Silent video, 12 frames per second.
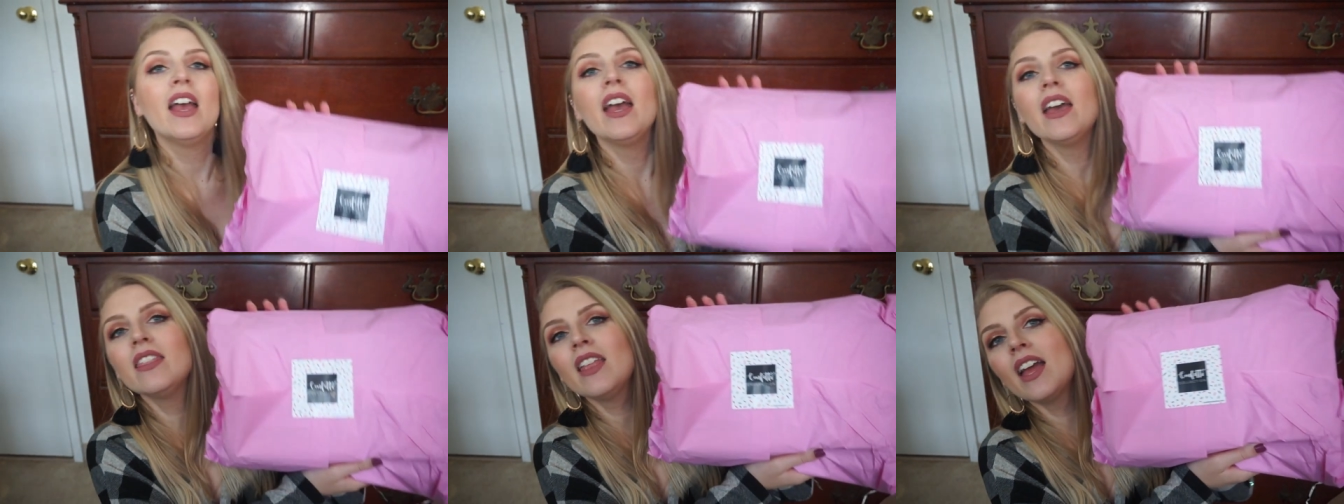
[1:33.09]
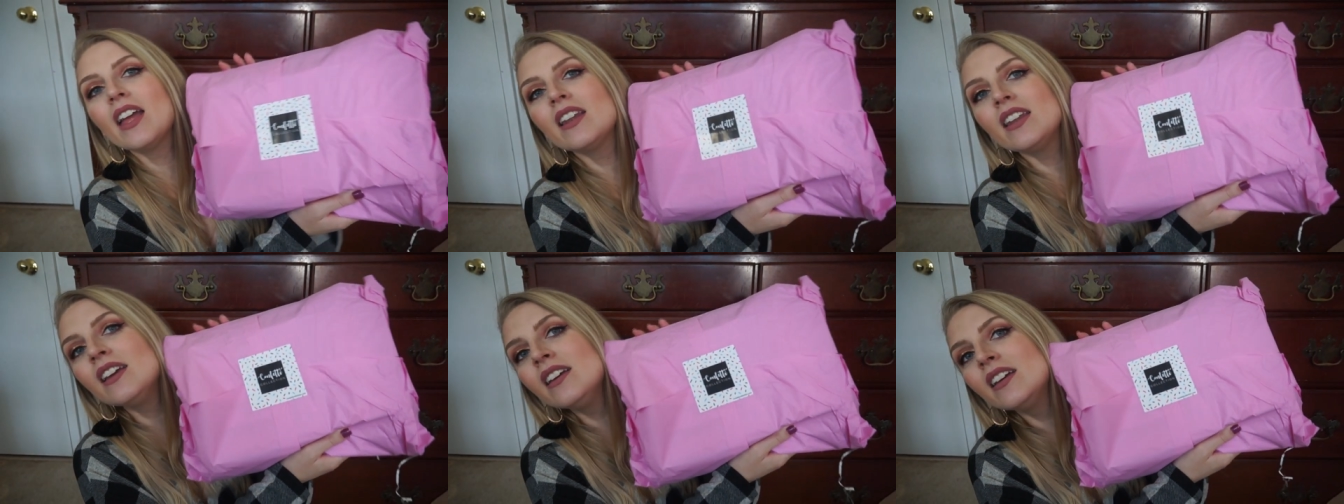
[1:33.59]
And
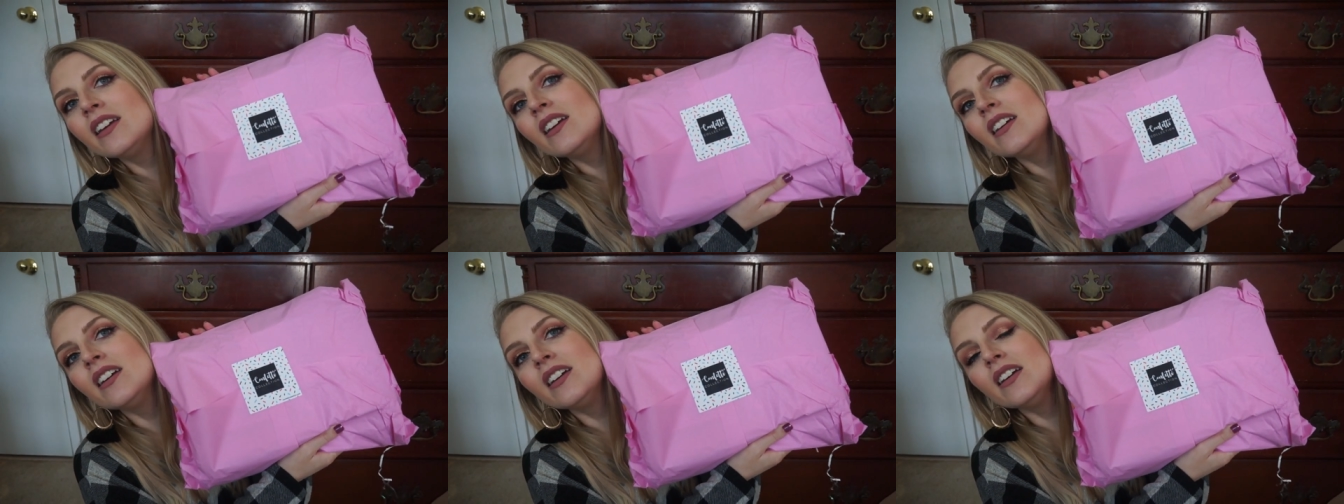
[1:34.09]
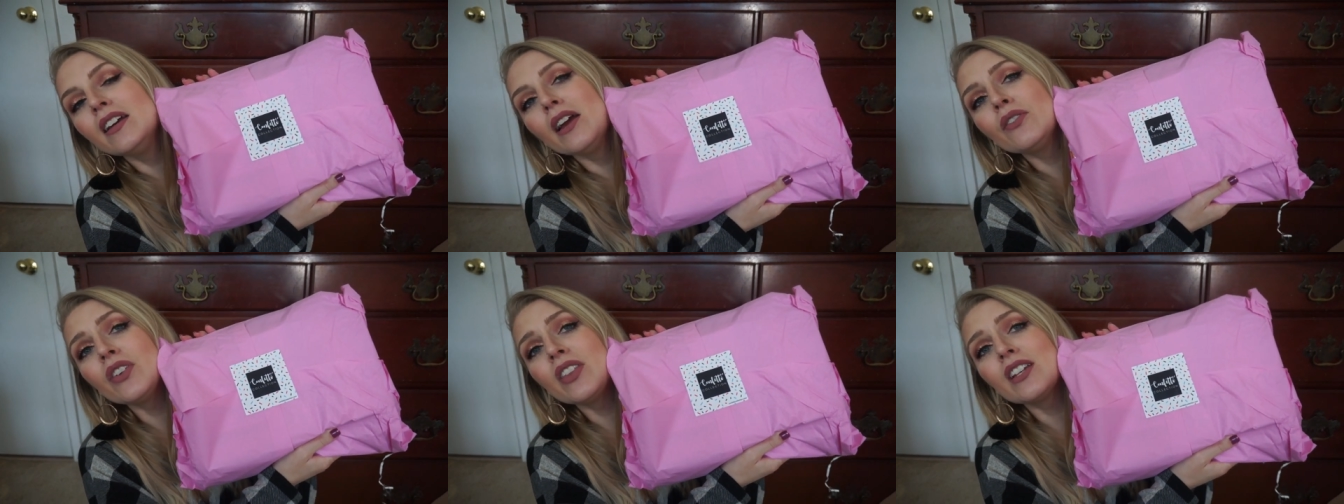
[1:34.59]
then
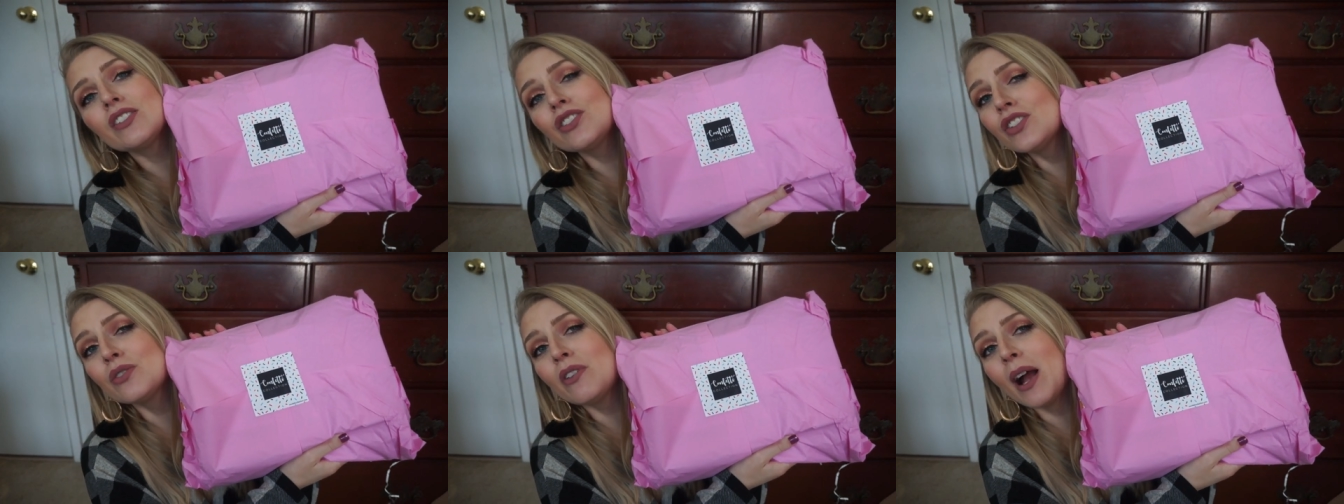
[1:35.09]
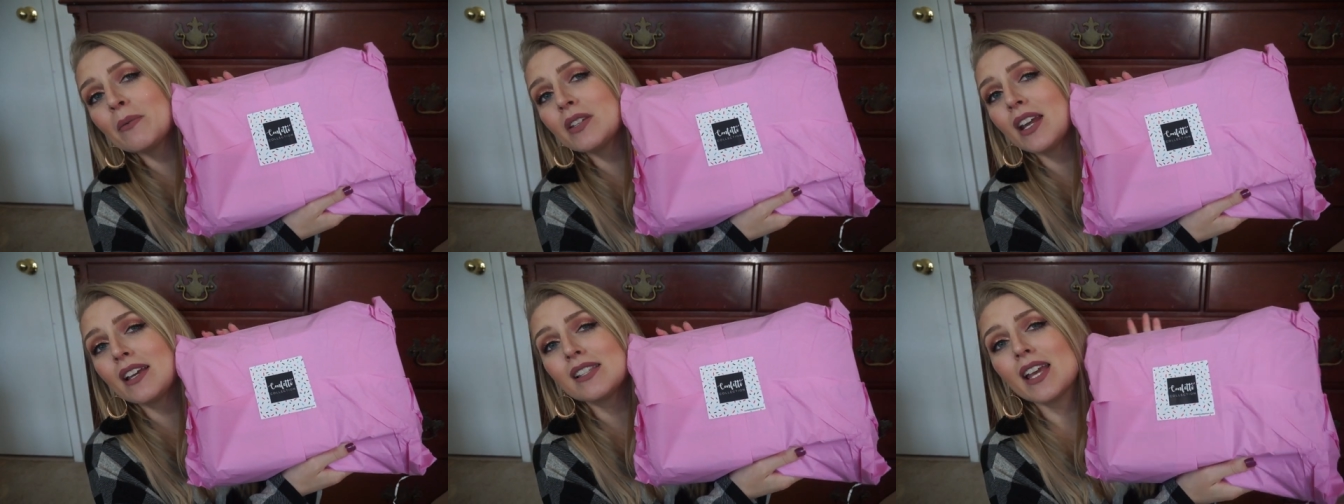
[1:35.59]
everything's just wrapped
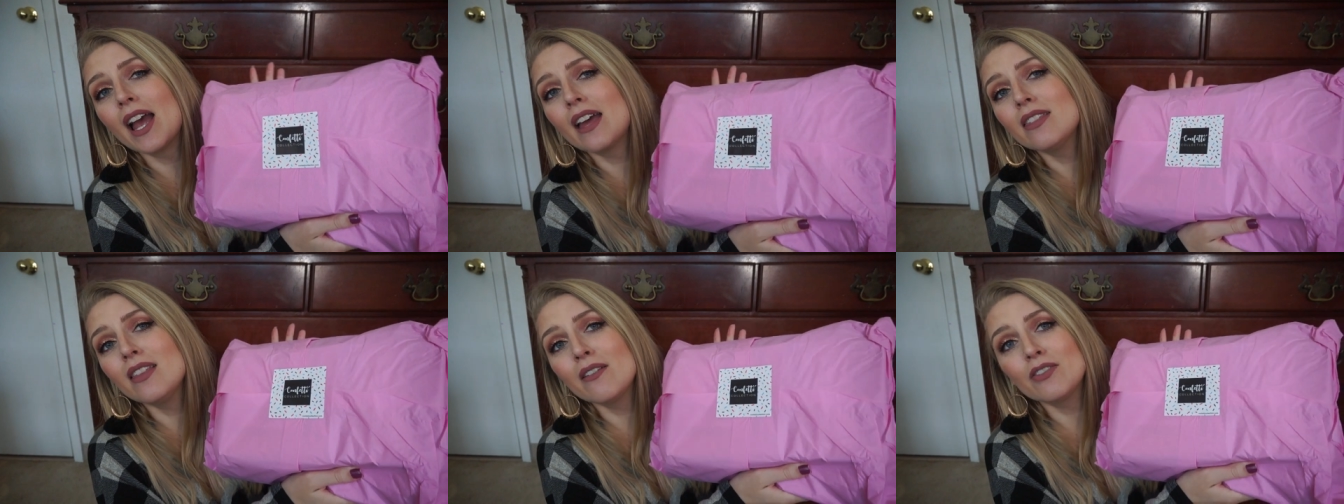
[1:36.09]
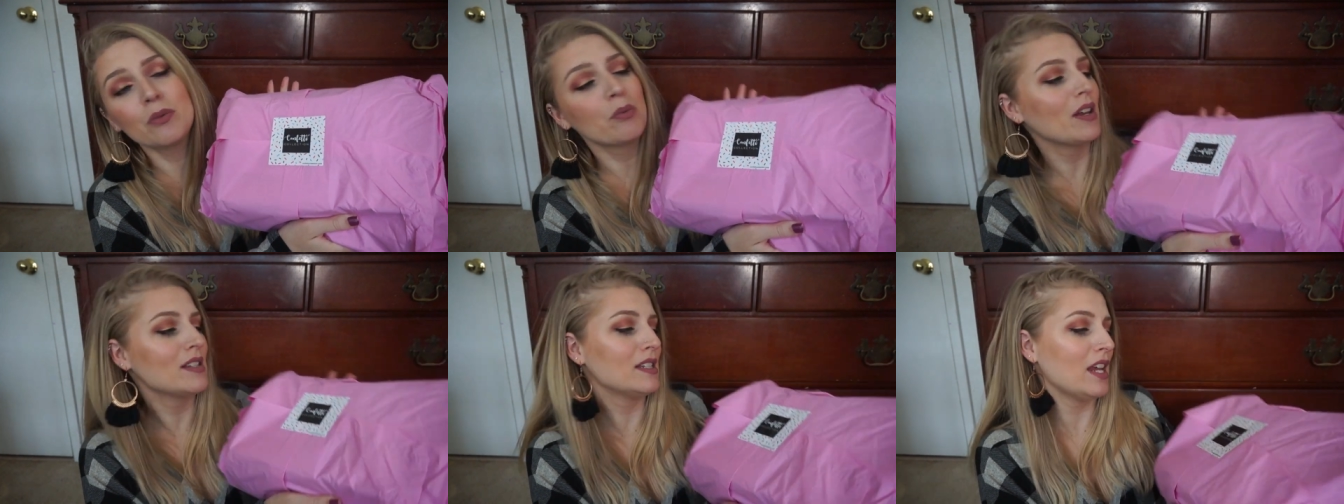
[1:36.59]
nicely. I love the
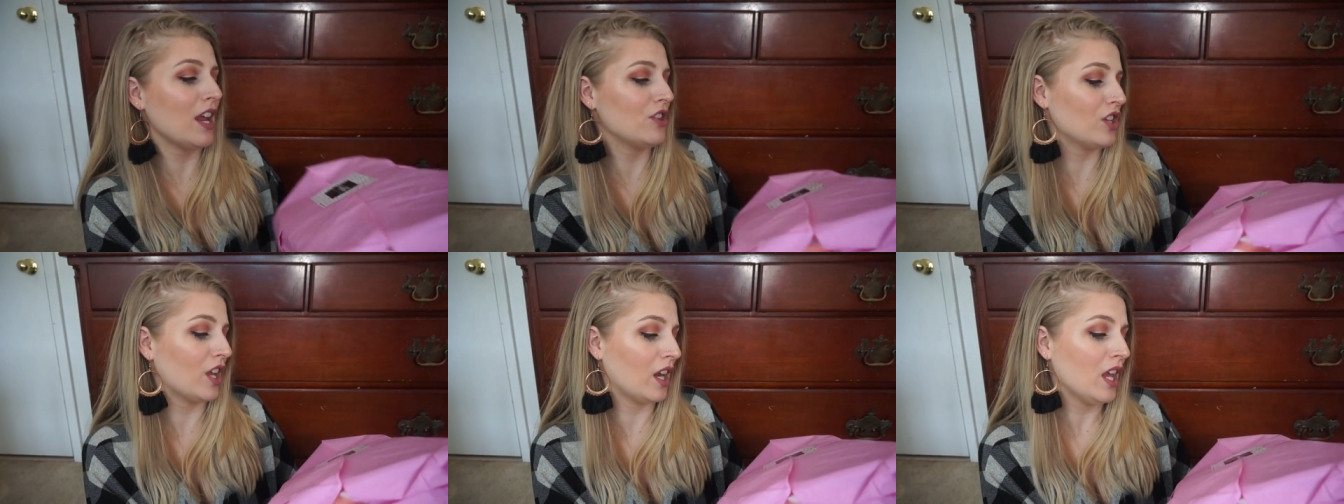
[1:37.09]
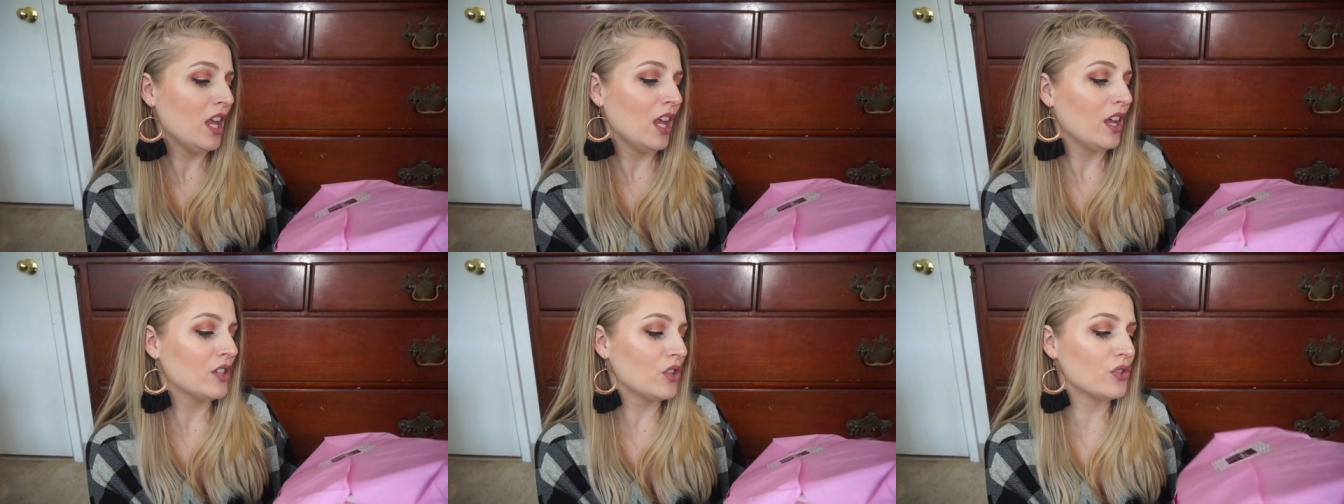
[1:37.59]
presentation.
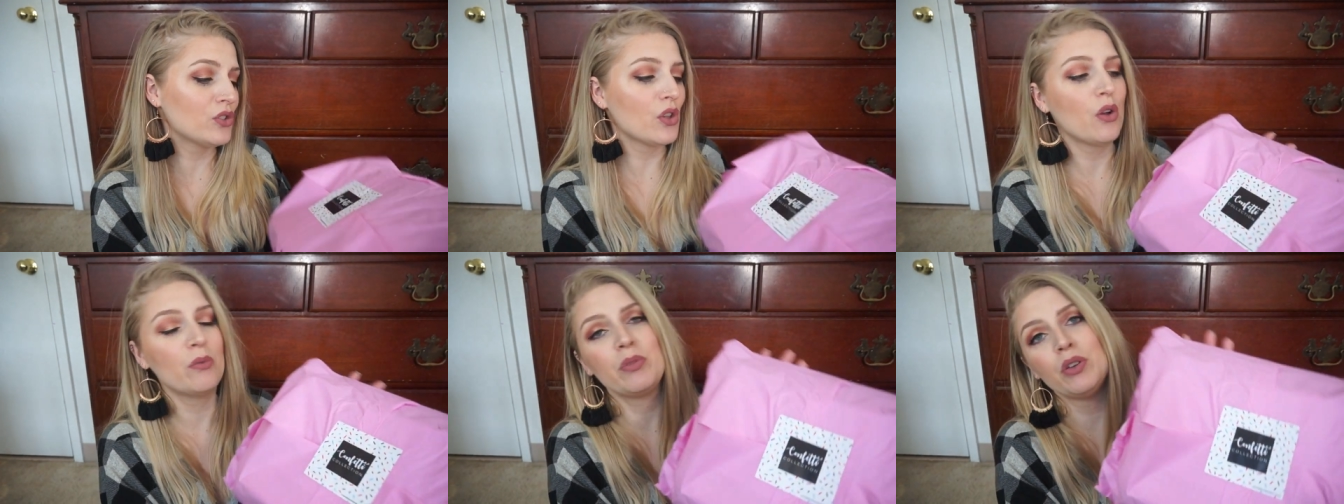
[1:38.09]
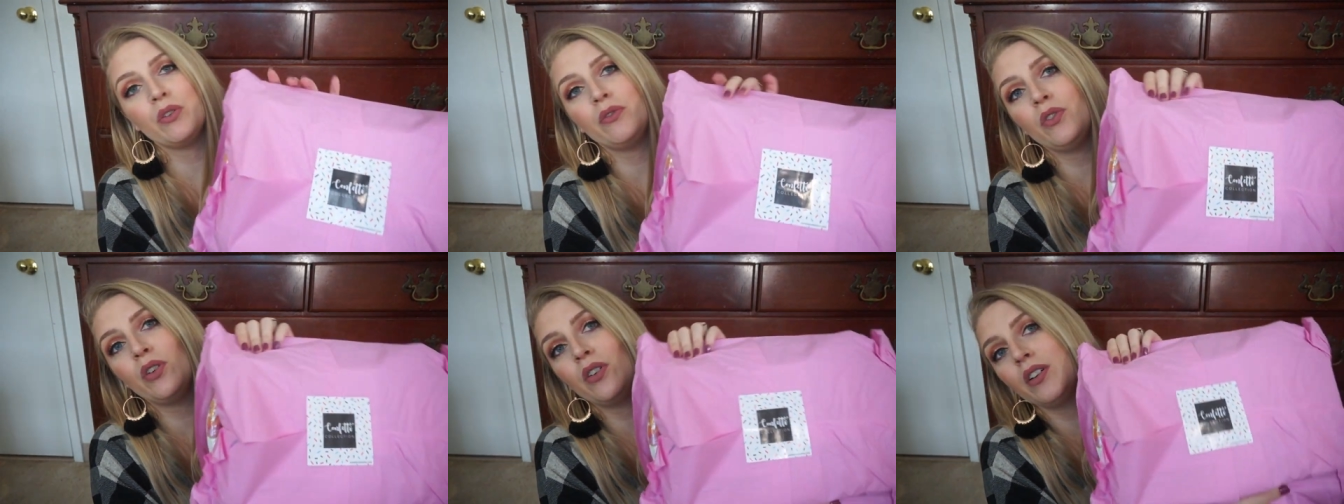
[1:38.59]
It's so
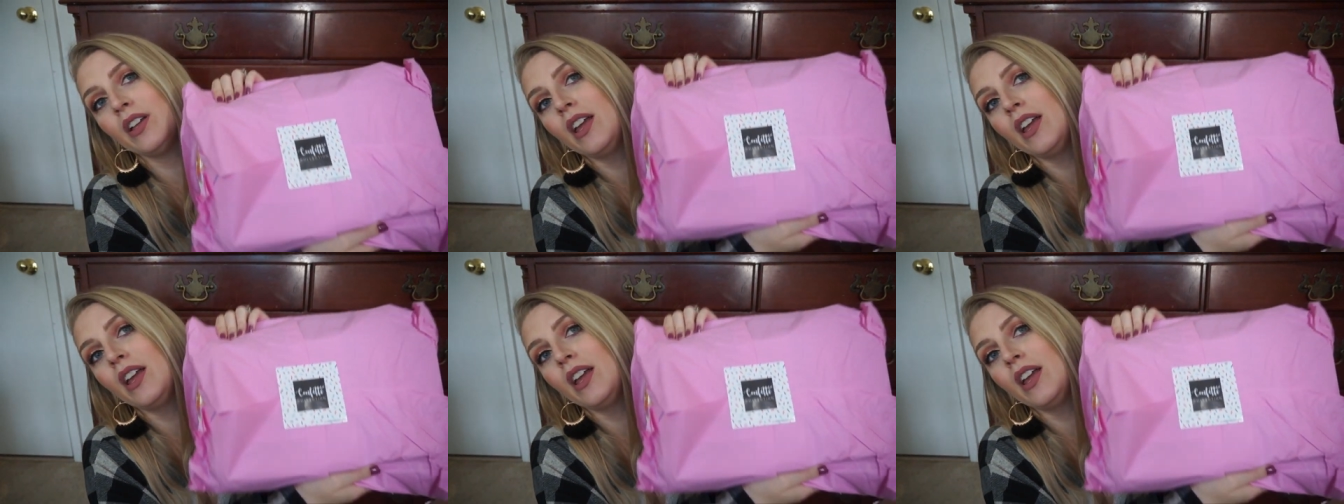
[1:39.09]
beautiful.